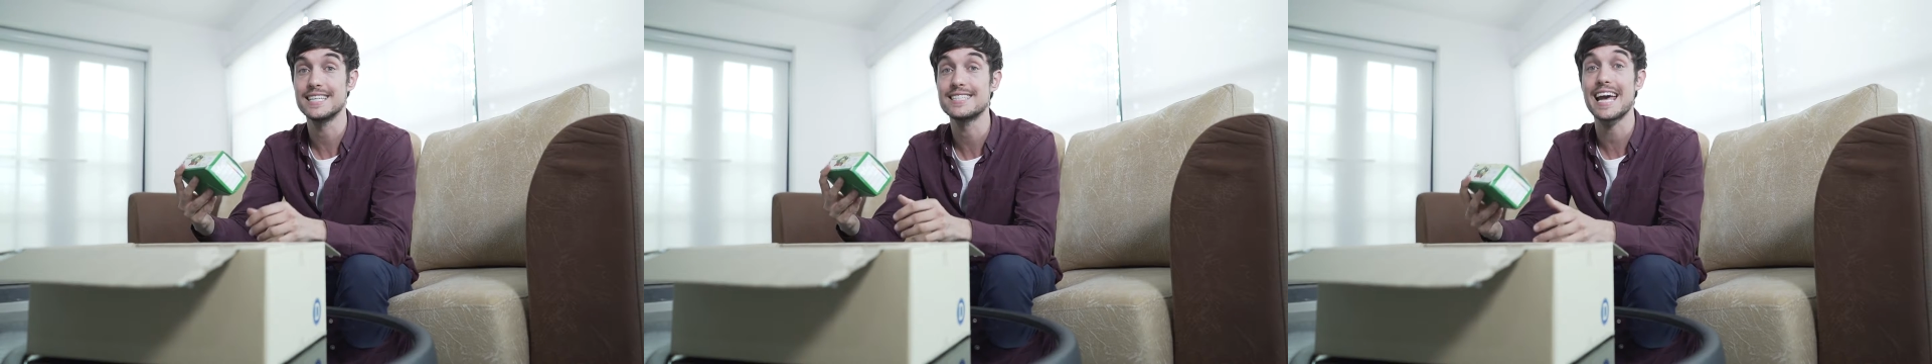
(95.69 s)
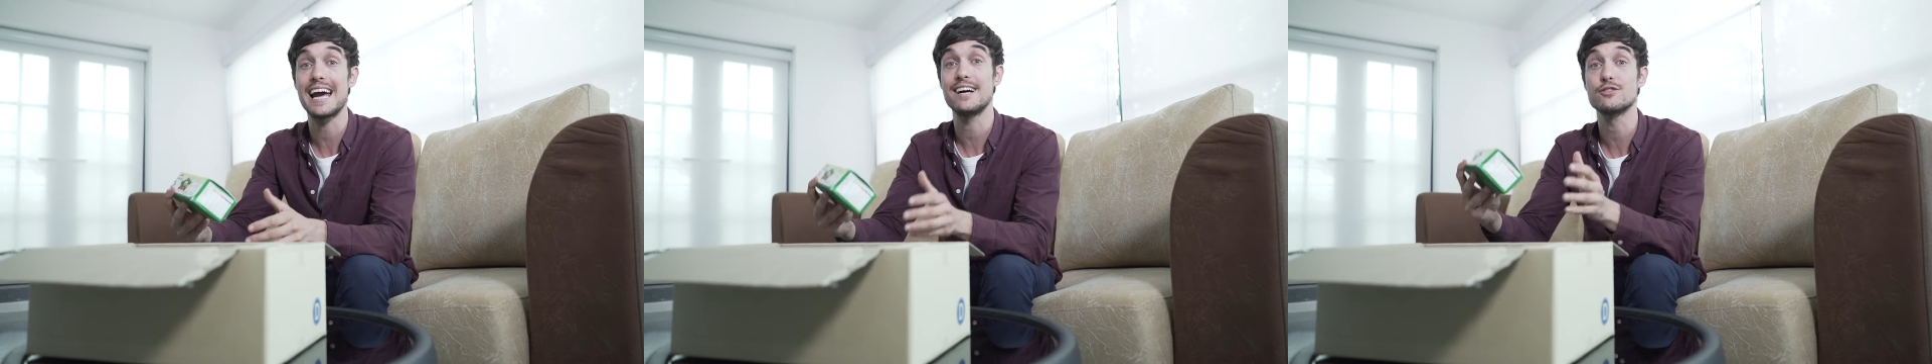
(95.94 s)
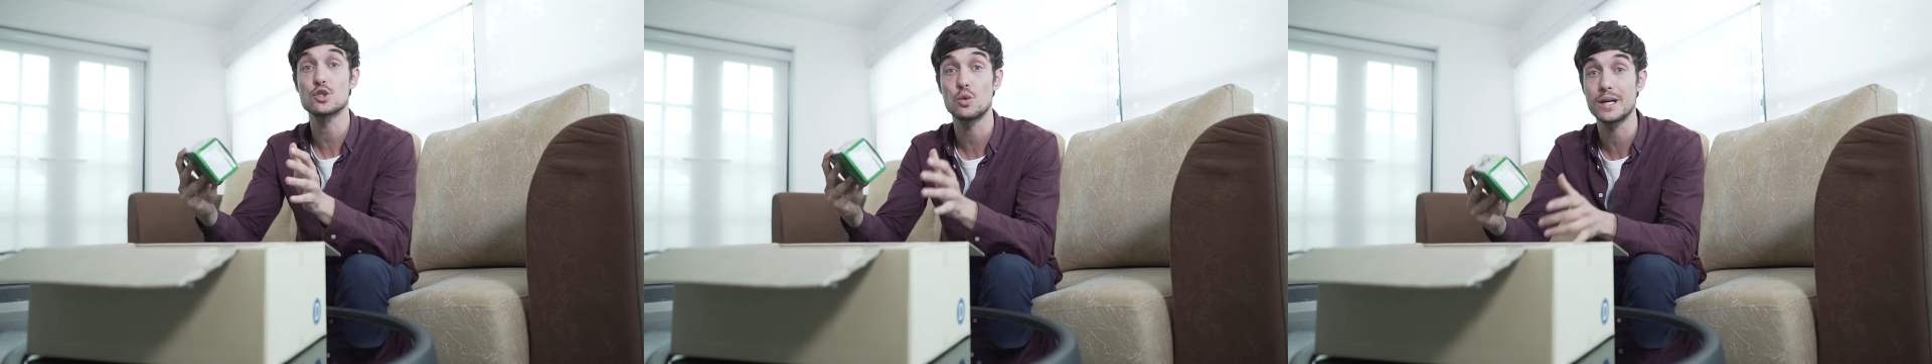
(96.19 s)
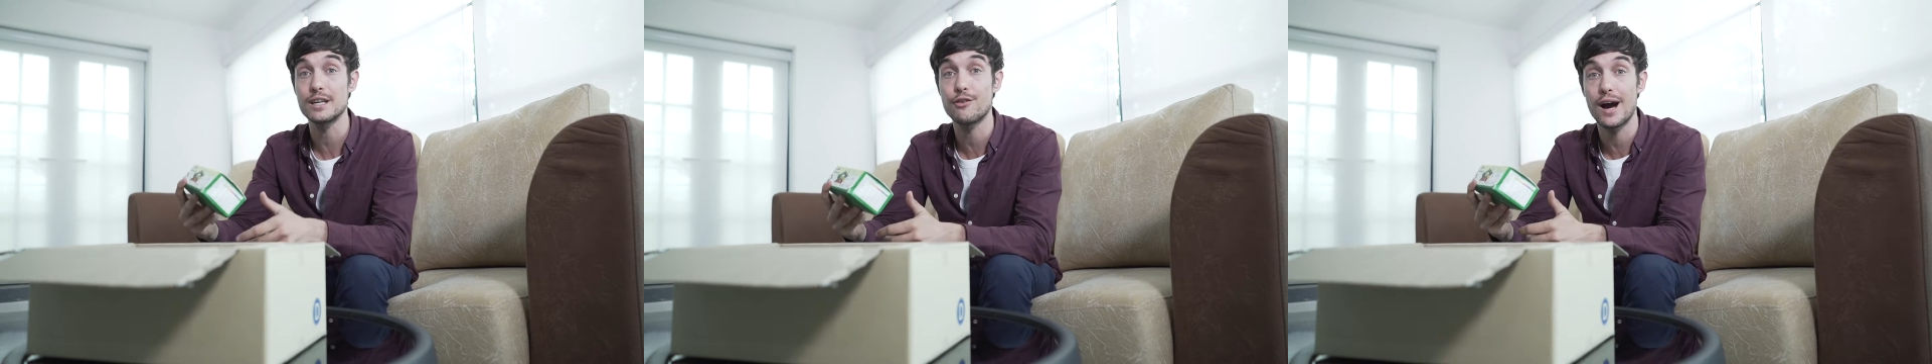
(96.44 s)
is they have
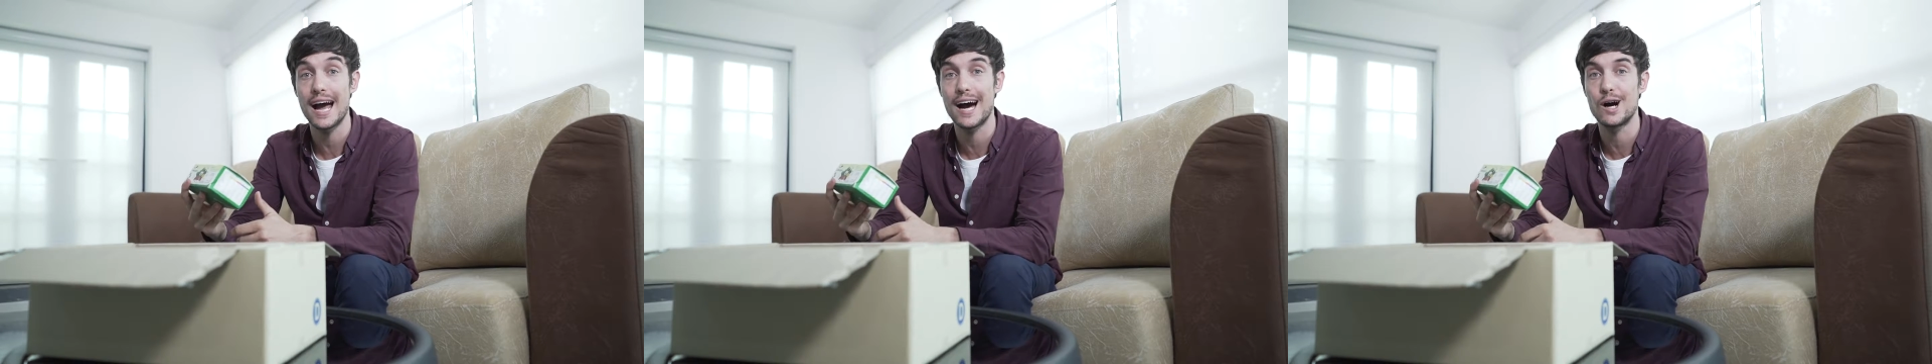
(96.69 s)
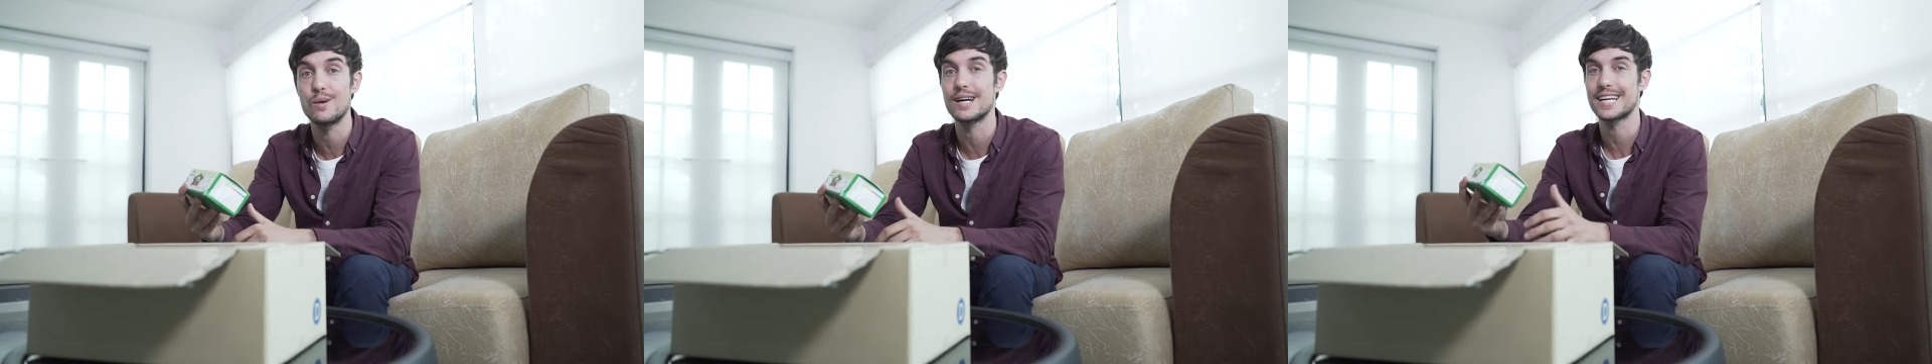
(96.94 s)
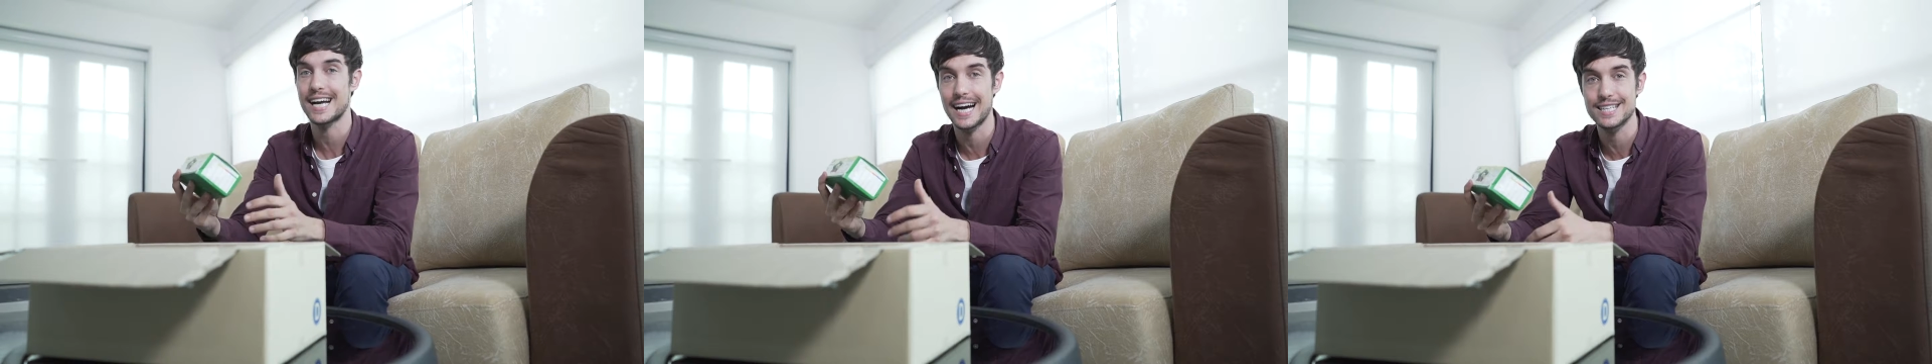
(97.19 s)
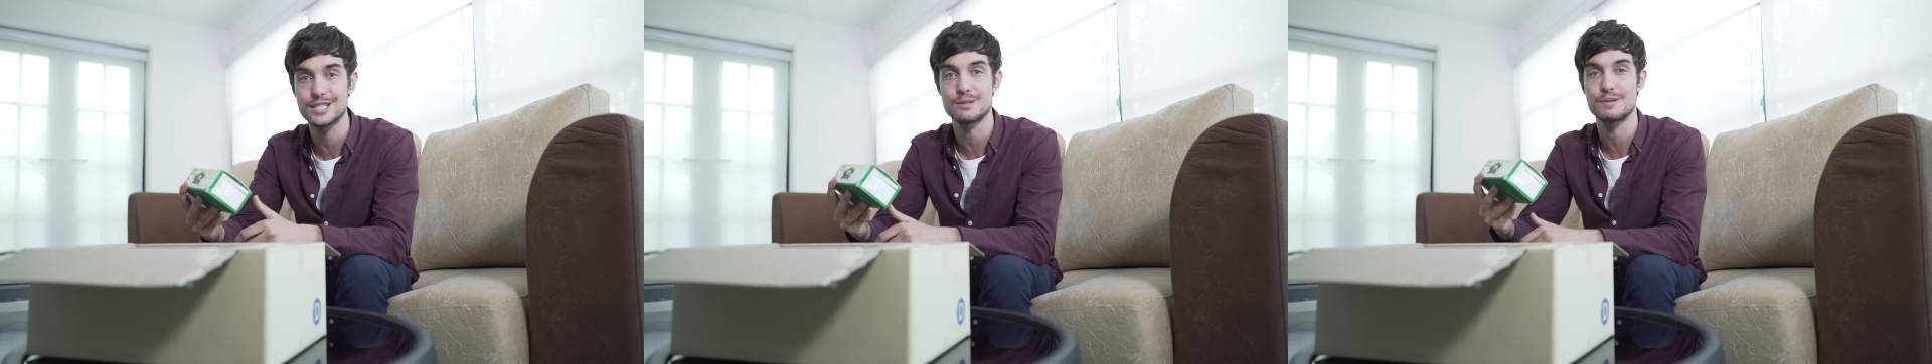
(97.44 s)
24-hour
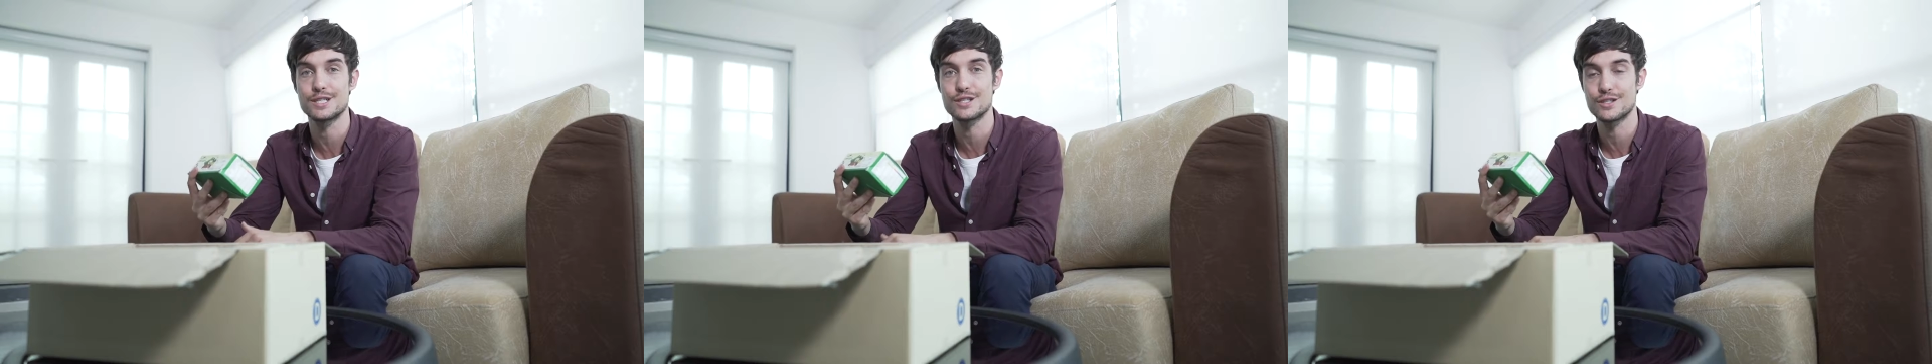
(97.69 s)
customer